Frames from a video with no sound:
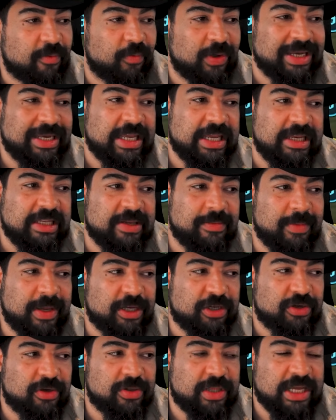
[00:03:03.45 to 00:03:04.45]
We need to make
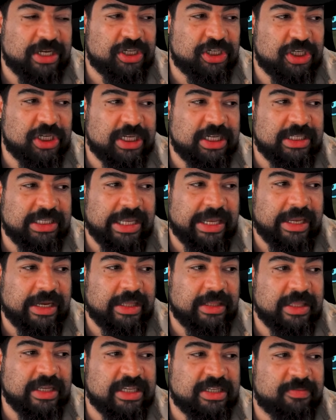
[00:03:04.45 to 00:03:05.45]
sure that she's
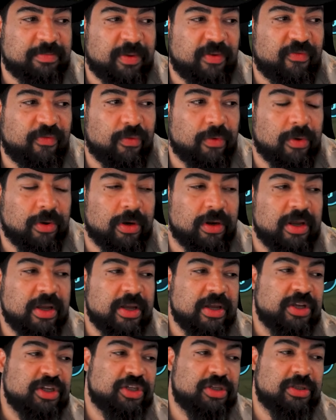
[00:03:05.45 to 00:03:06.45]
landing this before
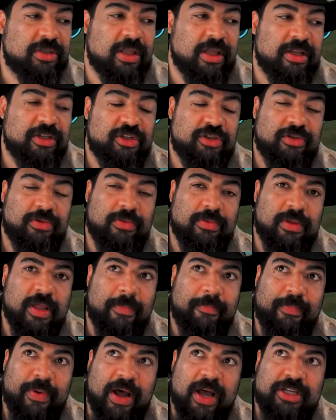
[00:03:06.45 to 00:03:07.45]
the the
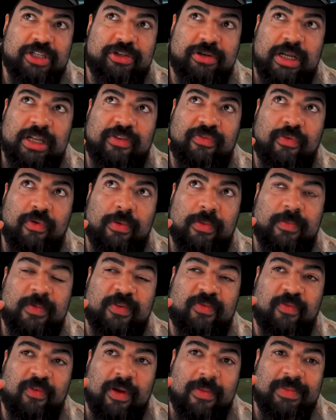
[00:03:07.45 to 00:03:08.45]
boss transforms
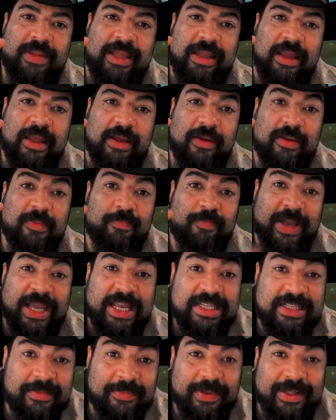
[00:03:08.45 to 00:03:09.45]
from the
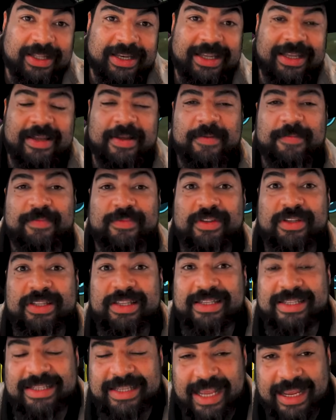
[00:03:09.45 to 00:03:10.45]
base ability to the
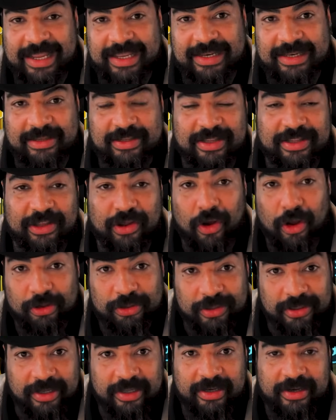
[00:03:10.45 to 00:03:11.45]
second to the
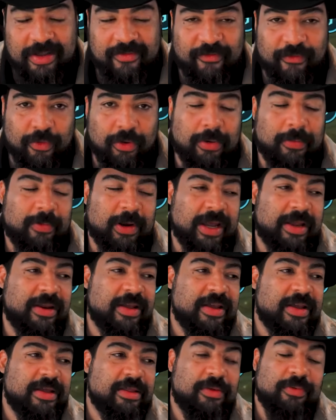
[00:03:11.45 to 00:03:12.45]
alternate form, right?
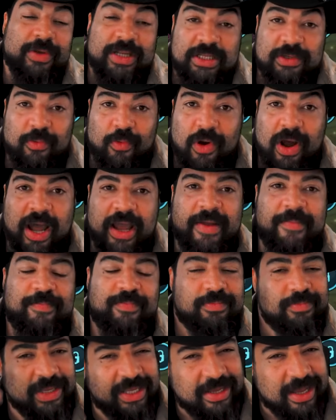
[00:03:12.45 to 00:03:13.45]
The reason why
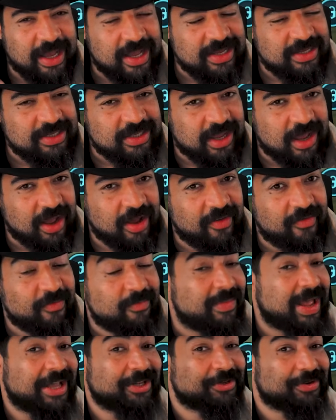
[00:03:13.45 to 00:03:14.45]
because of
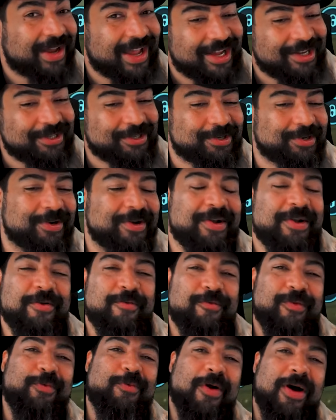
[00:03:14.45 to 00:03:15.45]
Master Hexer,
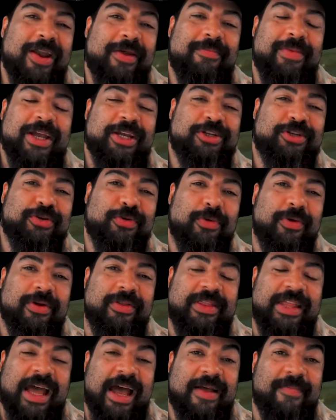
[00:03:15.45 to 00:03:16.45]
we want to make sure
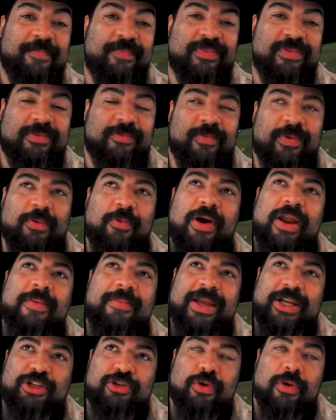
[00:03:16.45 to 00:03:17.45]
that we want to
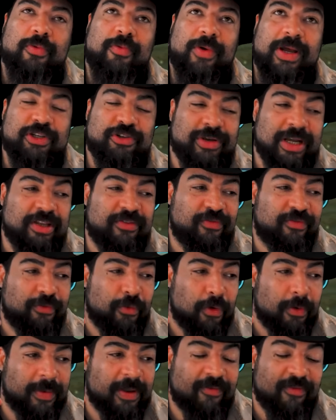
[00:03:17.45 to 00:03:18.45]
make sure when
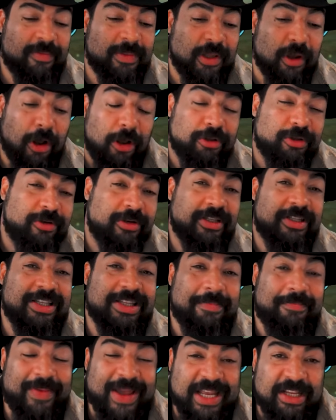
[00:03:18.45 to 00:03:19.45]
transforming from the alternate to the
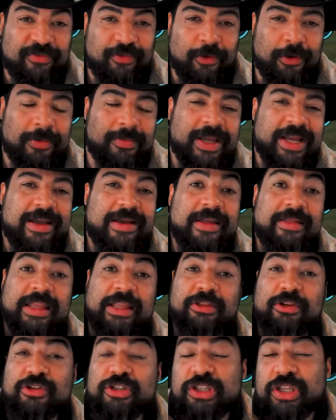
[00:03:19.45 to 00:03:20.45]
base form that
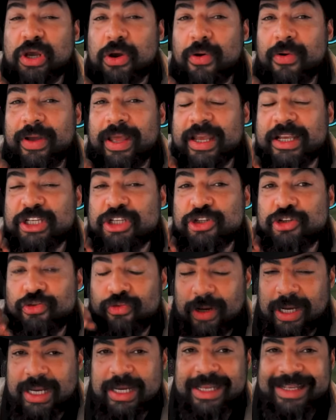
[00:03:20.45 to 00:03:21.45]
there's no
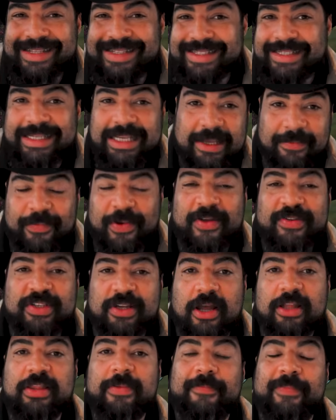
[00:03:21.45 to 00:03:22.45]
extraneous debuffs
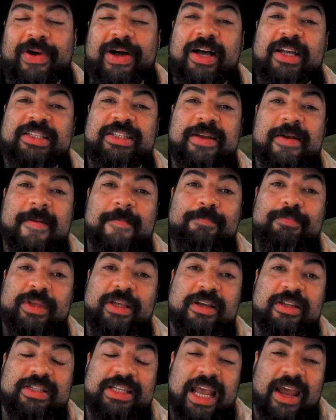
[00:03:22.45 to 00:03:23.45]
on the boss
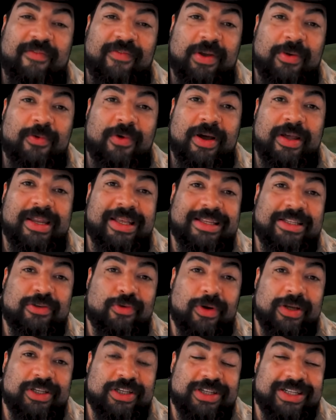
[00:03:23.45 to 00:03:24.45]
because everyone is
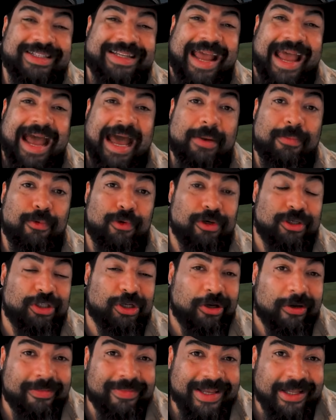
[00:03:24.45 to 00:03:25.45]
going to just add more
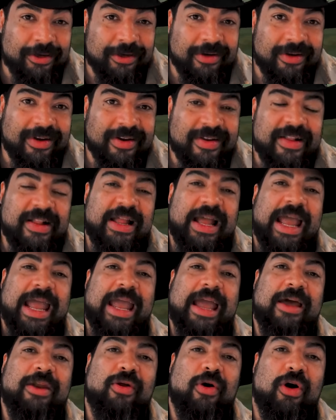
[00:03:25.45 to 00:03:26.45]
turn meter
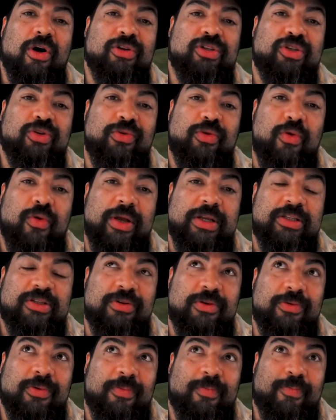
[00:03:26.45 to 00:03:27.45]
and also going
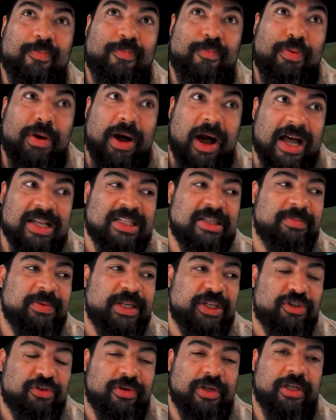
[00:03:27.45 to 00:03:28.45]
to possibly
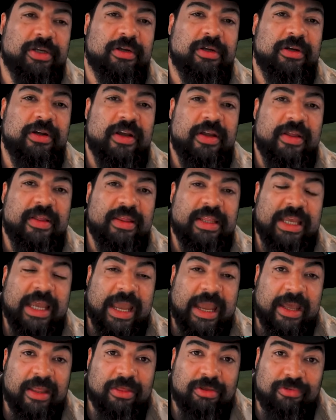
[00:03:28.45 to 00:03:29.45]
trigger the
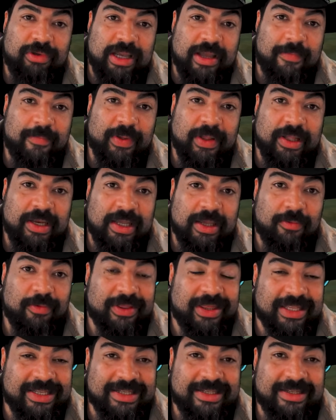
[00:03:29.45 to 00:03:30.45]
A3 ability with
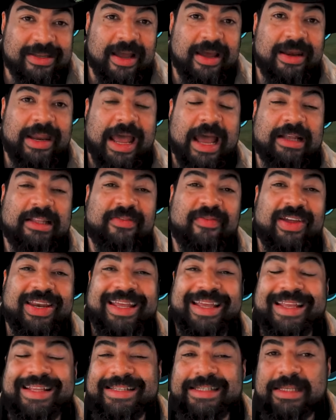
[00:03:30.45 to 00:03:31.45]
the stun
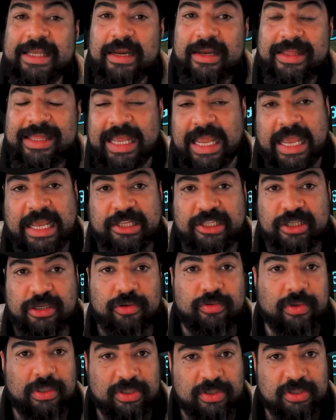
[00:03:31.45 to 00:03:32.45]
activating instead of the A2,
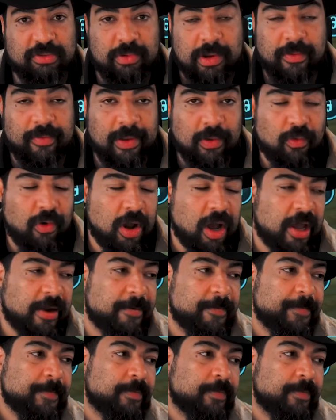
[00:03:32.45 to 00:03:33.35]
which is what we want.